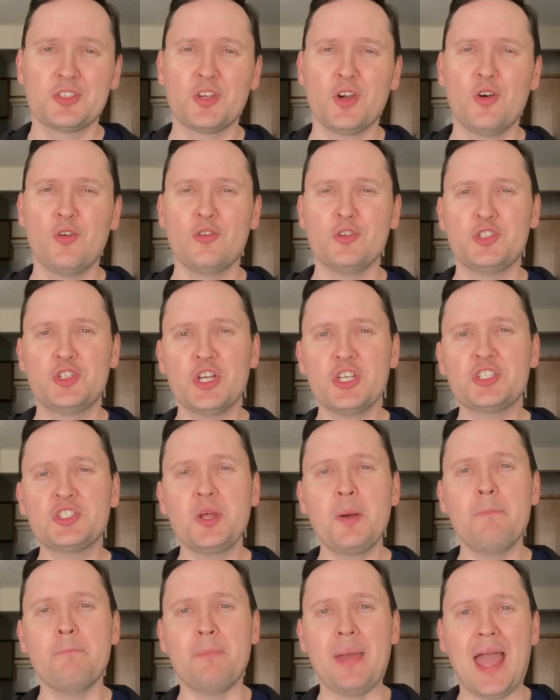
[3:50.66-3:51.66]
So just
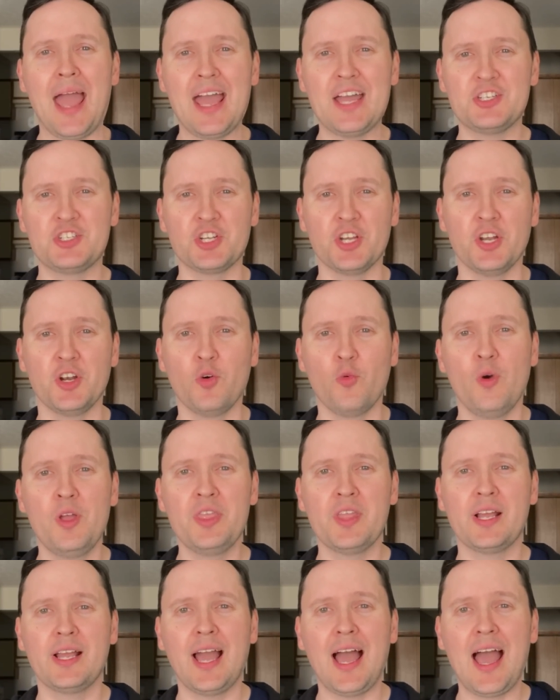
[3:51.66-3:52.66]
imagine when
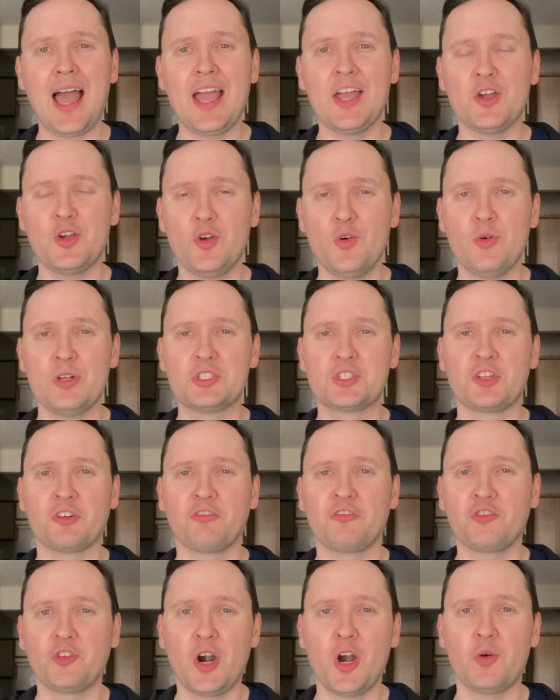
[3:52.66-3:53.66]
the guy who is the
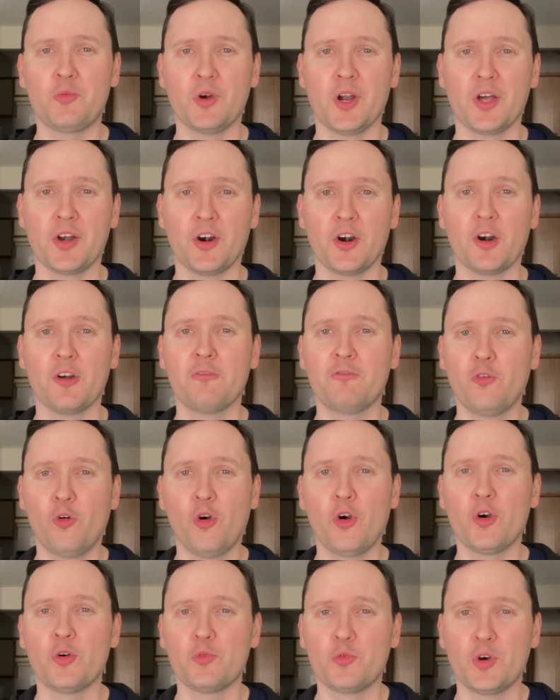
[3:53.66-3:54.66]
front runner
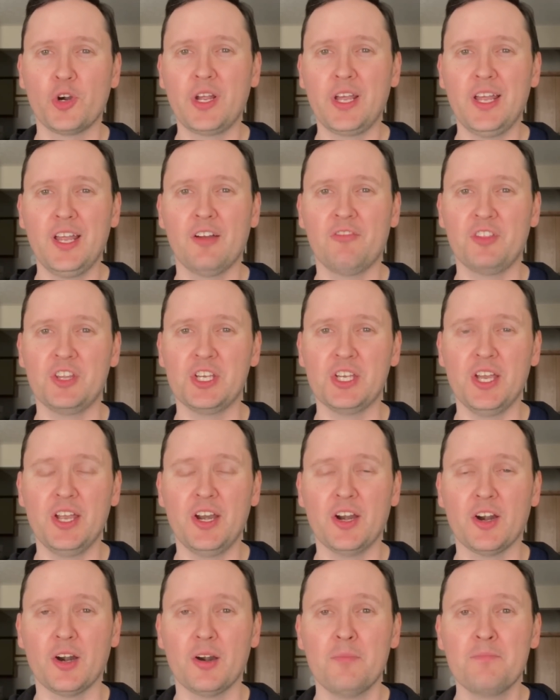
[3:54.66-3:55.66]
for Rookie of the
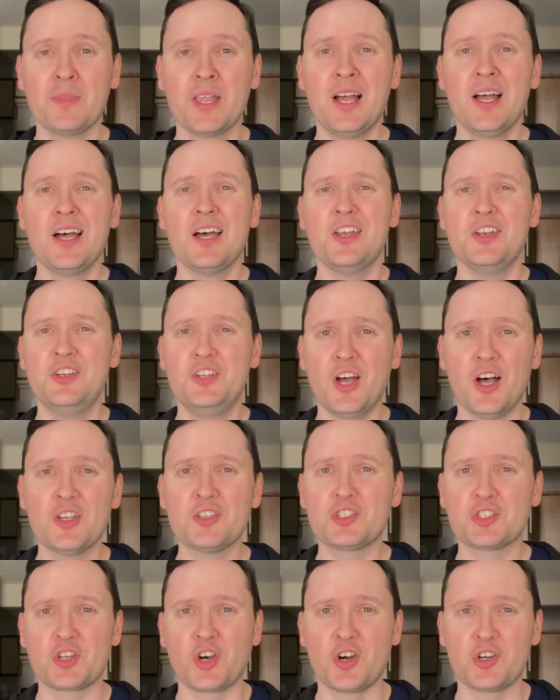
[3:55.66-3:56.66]
Year does
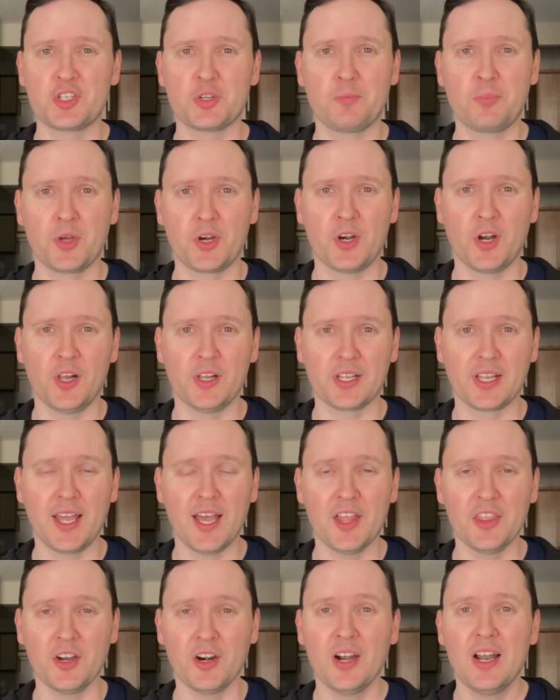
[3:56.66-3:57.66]
start to put it all
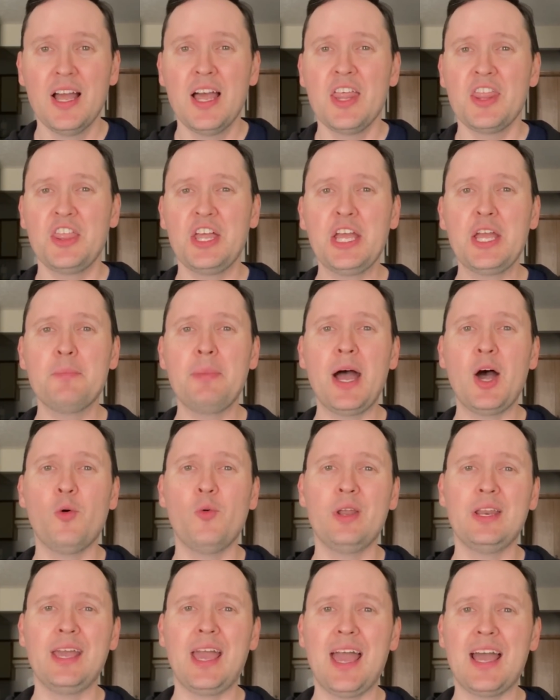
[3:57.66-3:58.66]
together. Think about
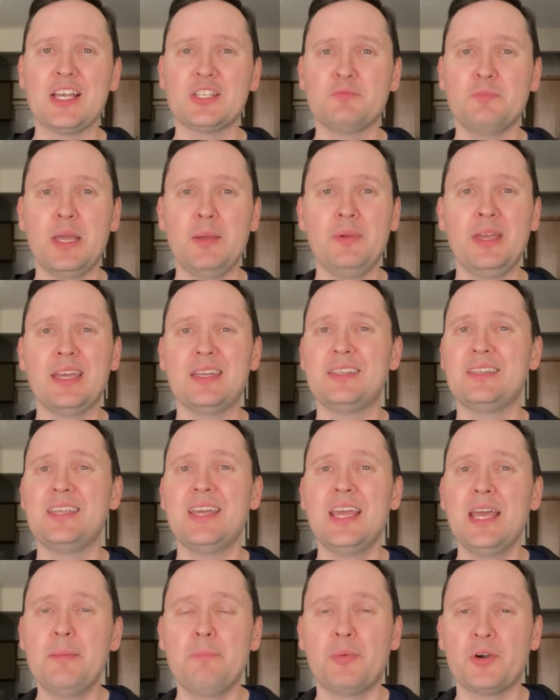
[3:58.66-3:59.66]
when he has maybe a
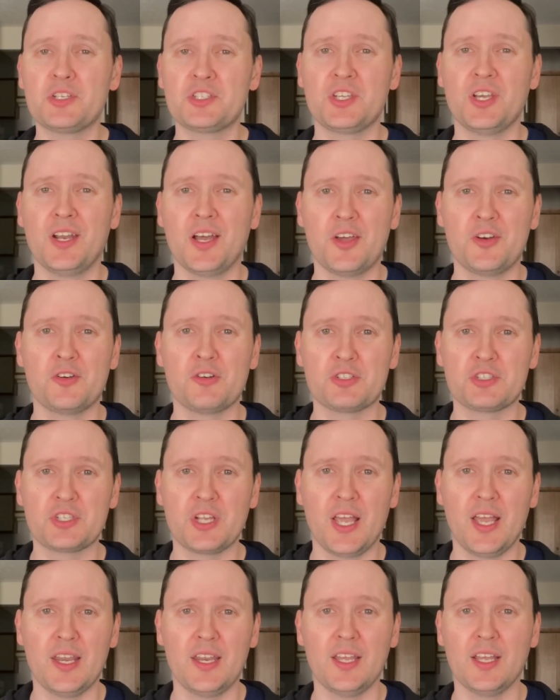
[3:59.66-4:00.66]
10%
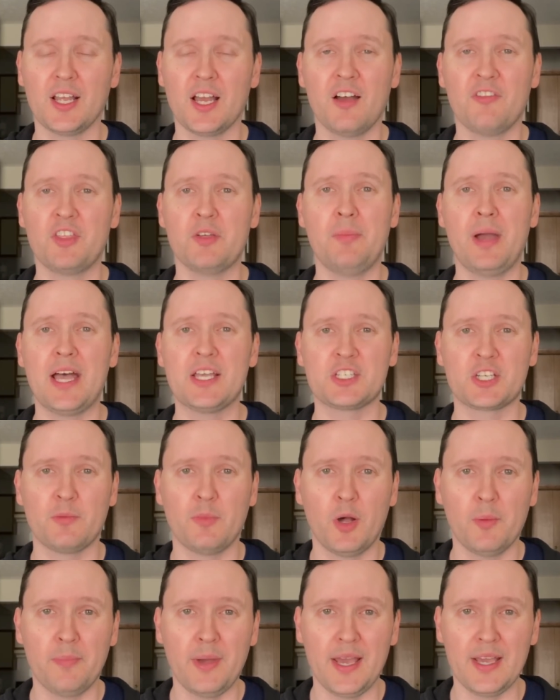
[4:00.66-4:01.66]
understanding of the
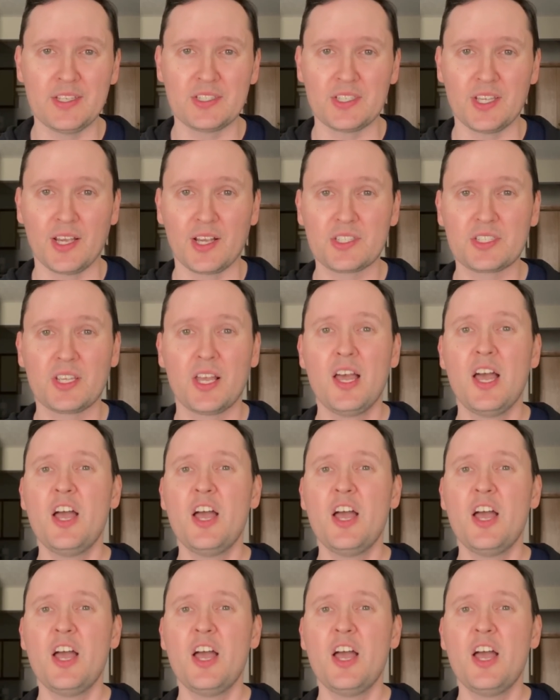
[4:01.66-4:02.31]
basketball basics.